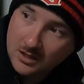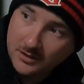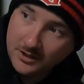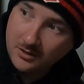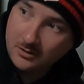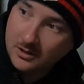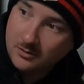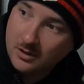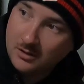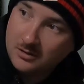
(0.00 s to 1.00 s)
they do really
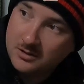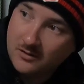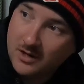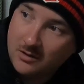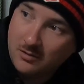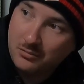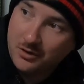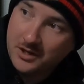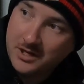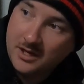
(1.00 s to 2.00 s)
well. Never had one
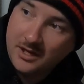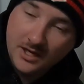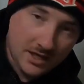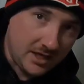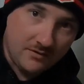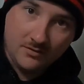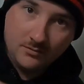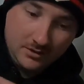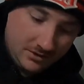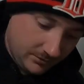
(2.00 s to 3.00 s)
break.
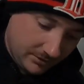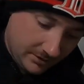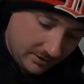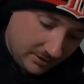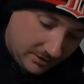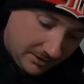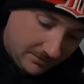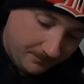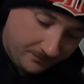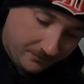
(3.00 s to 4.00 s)
Even with doing the